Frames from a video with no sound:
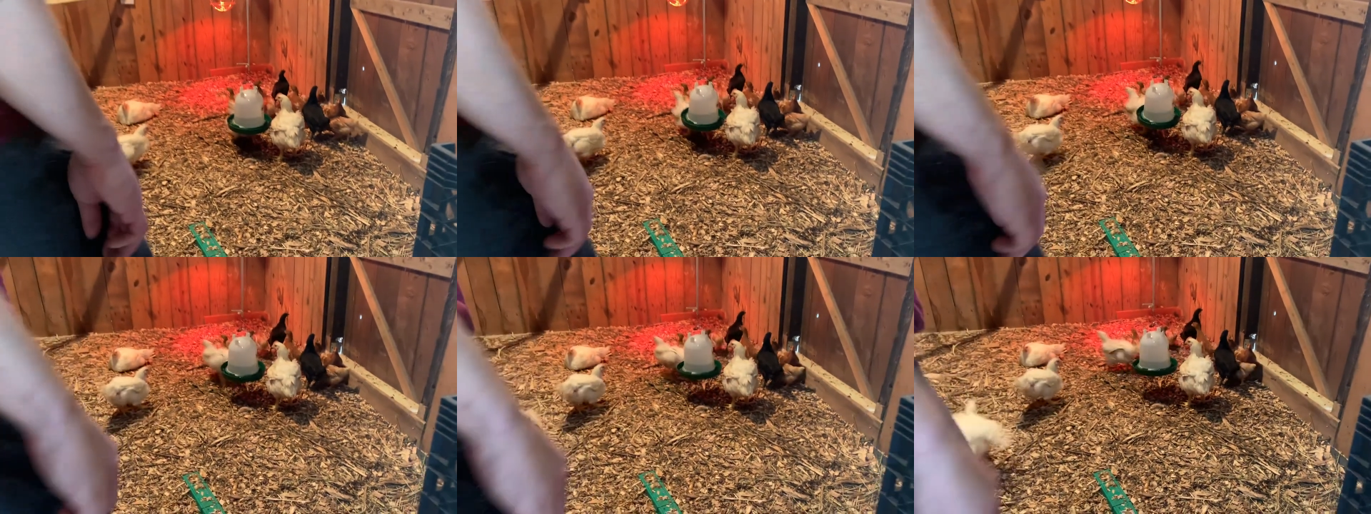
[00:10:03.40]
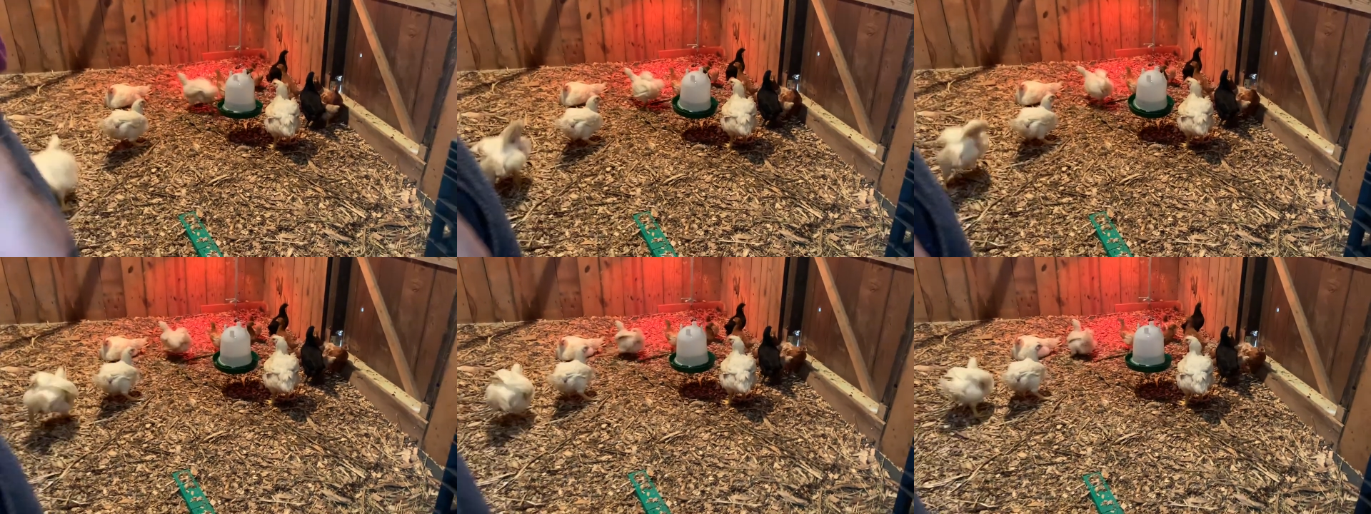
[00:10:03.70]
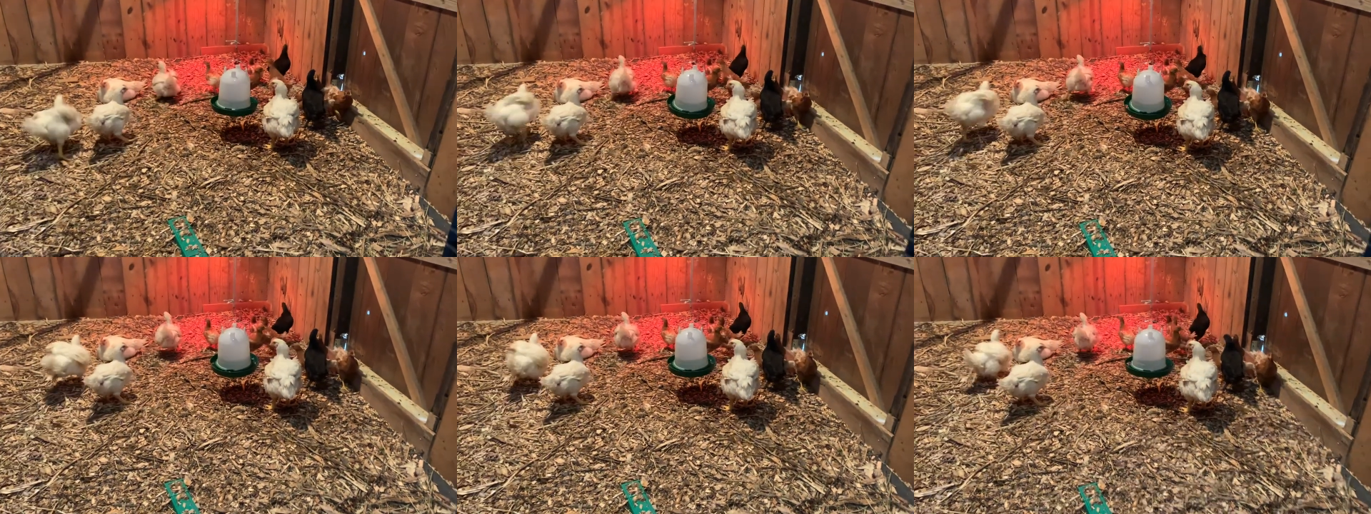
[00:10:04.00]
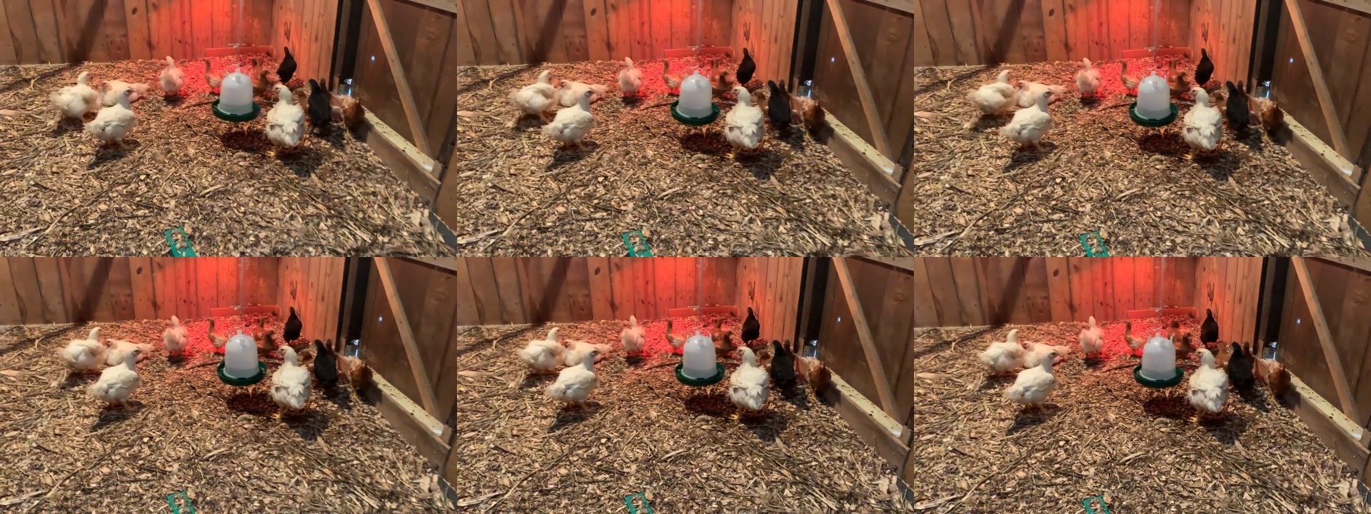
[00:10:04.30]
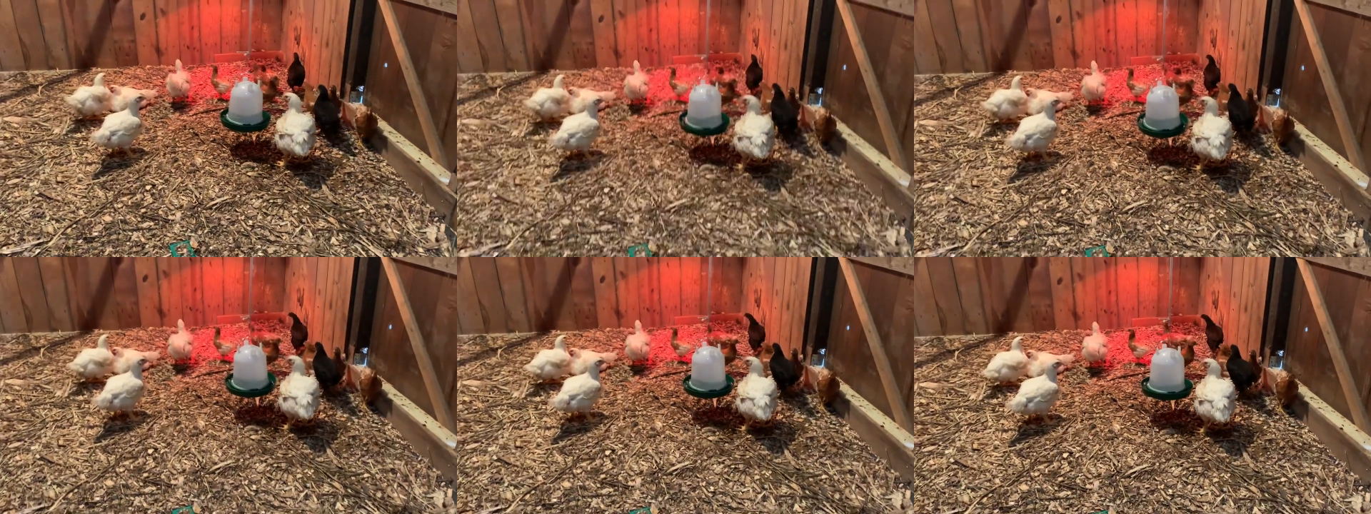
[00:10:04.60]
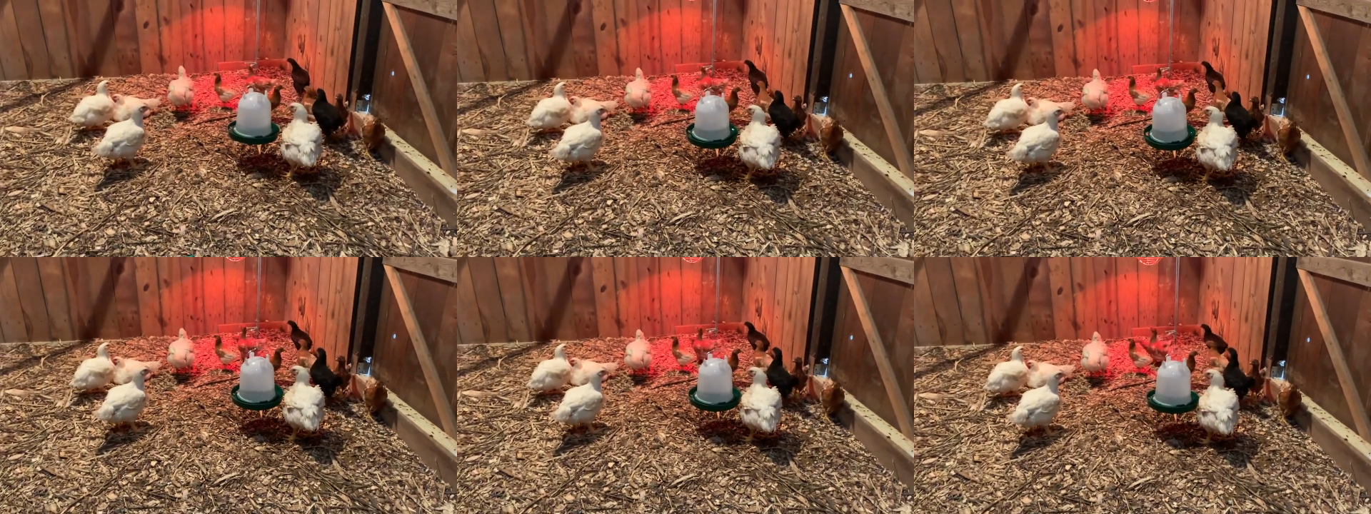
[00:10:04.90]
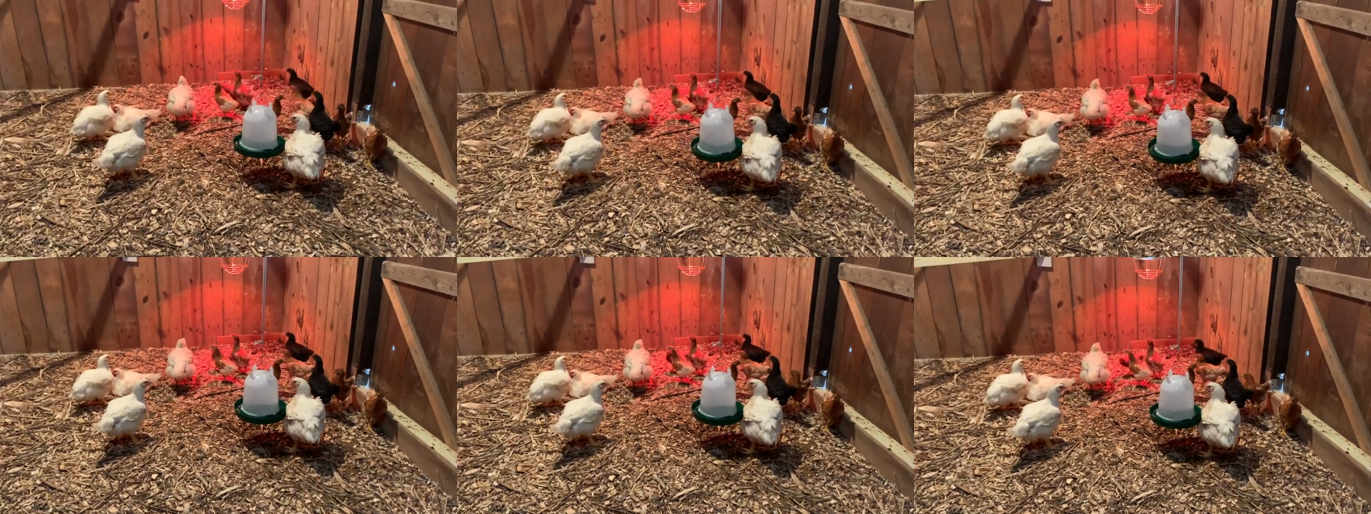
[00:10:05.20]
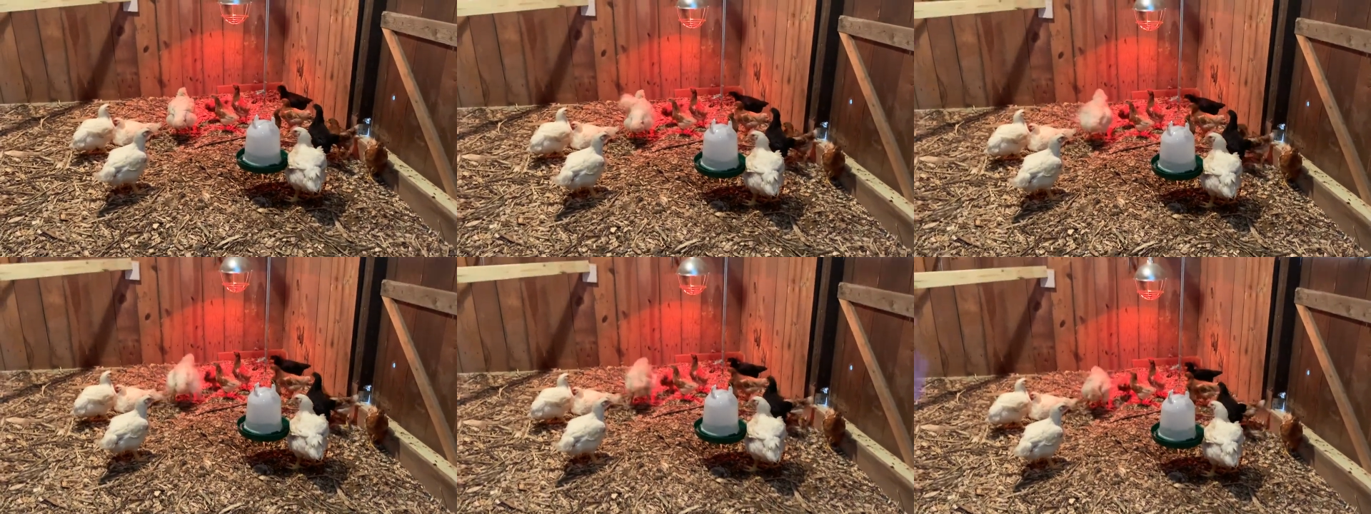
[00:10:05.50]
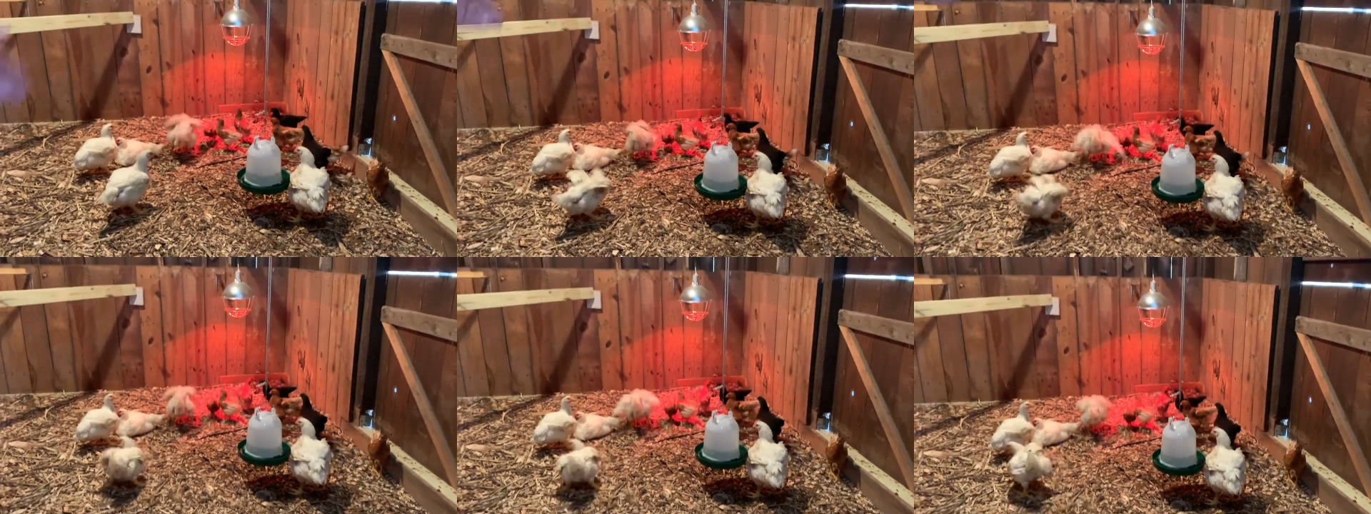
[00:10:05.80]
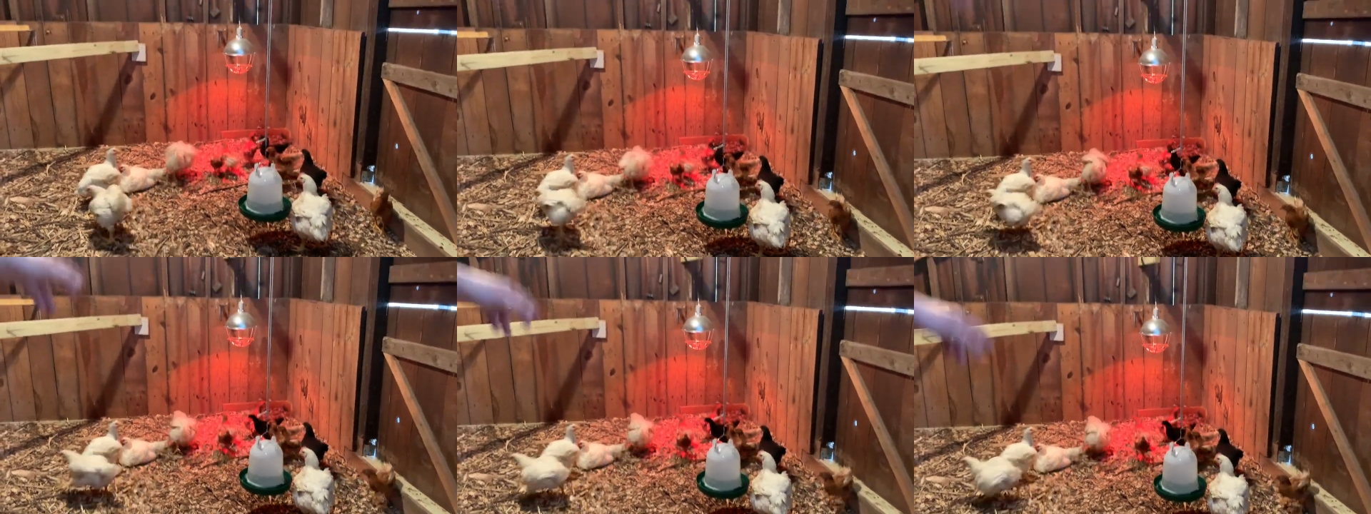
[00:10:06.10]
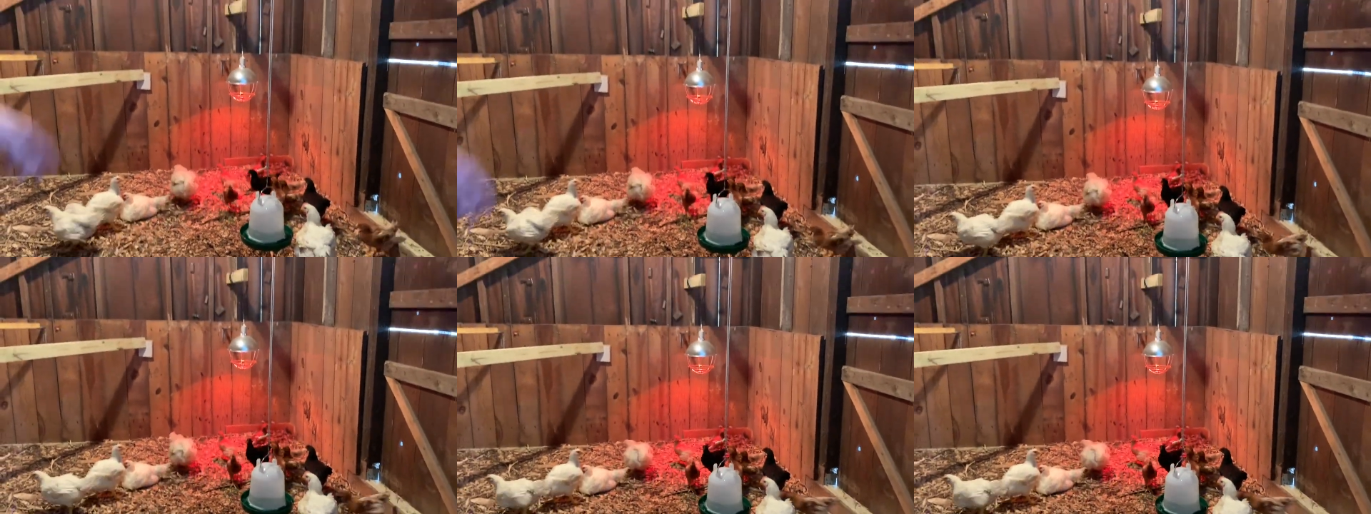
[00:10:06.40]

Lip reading: No face is visible, so there are no lips to read.